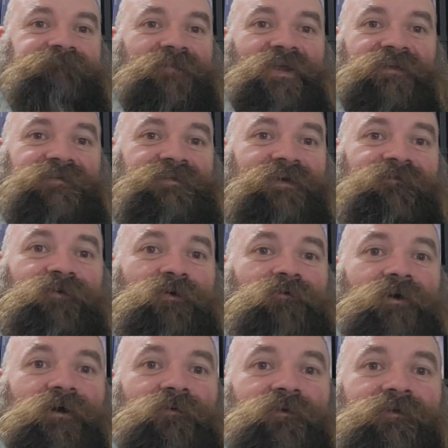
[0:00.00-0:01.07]
It's tough to go
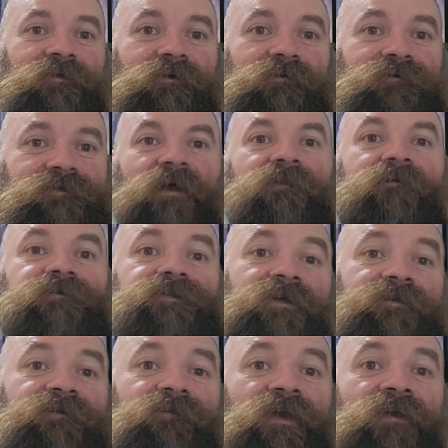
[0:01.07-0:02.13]
wrong with those. There's
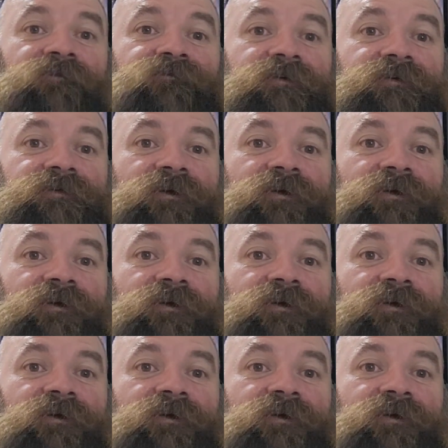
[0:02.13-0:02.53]
tons of entries